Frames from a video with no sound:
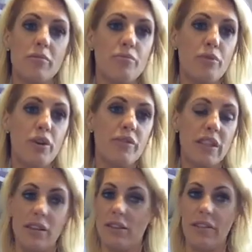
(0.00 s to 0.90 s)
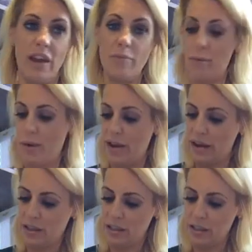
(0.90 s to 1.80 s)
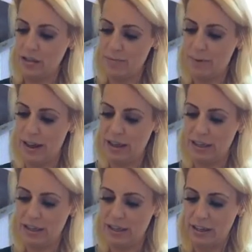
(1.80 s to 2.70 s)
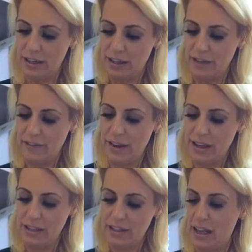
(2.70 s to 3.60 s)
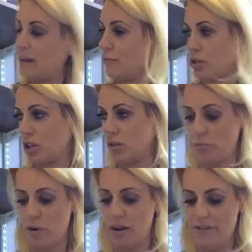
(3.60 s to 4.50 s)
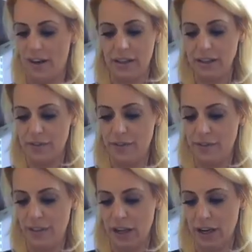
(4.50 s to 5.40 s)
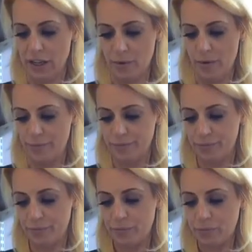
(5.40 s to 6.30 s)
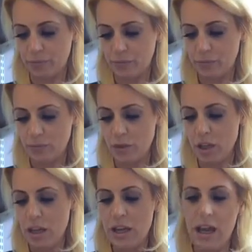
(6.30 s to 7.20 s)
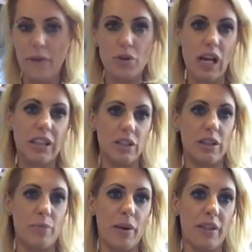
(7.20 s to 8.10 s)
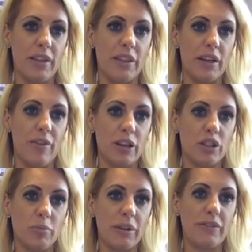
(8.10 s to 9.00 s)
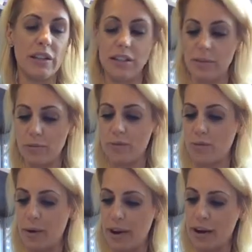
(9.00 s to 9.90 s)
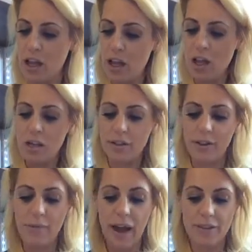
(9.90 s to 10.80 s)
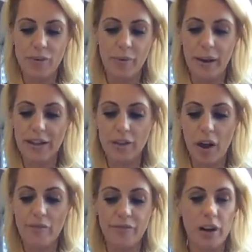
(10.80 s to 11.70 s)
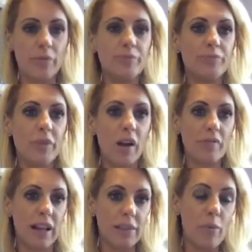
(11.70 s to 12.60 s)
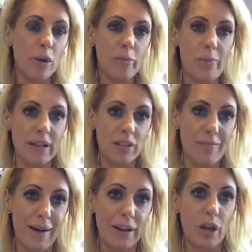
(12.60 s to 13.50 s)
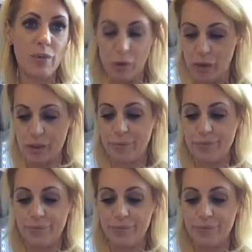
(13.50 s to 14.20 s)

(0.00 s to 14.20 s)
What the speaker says: Proves that the therapy works. So smiley face, and I'm just going to put effective for that last one. It would challenge the irrational belief, then the symptoms work. So as always, go through, write them all up based on my notes